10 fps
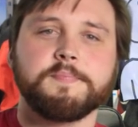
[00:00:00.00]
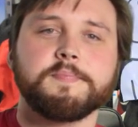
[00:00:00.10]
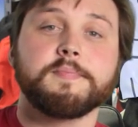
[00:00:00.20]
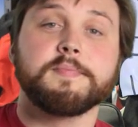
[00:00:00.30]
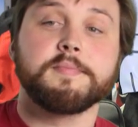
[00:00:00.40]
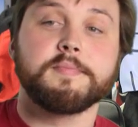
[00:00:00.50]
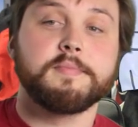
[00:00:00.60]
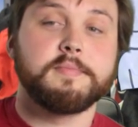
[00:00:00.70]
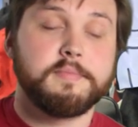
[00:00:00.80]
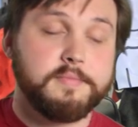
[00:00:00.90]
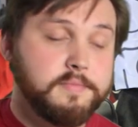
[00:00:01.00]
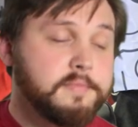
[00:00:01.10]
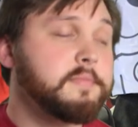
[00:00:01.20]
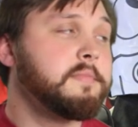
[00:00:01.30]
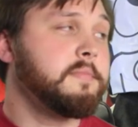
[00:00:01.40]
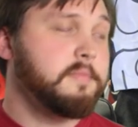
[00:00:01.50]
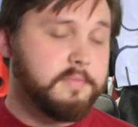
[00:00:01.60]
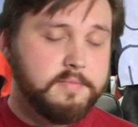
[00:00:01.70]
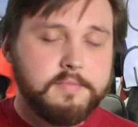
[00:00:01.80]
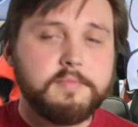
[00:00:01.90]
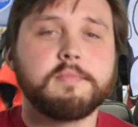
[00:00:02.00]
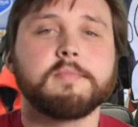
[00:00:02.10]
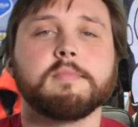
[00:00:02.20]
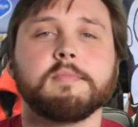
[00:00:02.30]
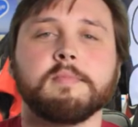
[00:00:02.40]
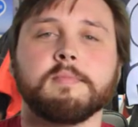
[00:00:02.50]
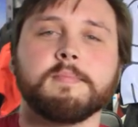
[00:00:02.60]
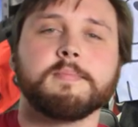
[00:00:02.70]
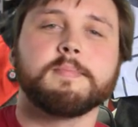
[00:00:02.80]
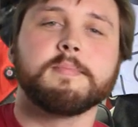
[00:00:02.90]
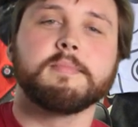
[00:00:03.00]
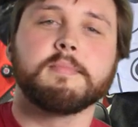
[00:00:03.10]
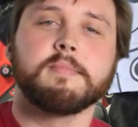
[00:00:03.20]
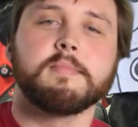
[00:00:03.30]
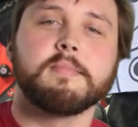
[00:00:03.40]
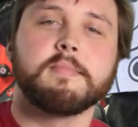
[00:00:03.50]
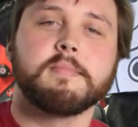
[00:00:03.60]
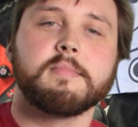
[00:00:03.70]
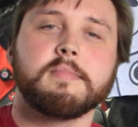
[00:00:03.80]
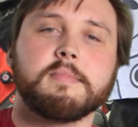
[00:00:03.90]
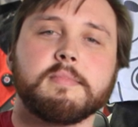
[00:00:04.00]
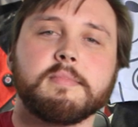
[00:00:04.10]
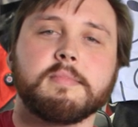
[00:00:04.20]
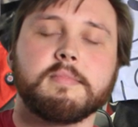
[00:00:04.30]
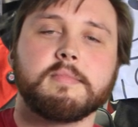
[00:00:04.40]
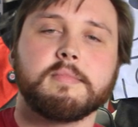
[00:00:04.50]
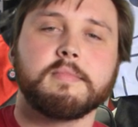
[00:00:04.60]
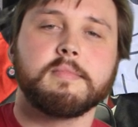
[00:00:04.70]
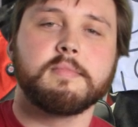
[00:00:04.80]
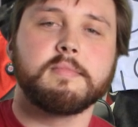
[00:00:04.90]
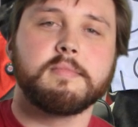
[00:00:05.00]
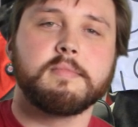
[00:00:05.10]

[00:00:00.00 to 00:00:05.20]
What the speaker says: No words are spoken by the person on screen.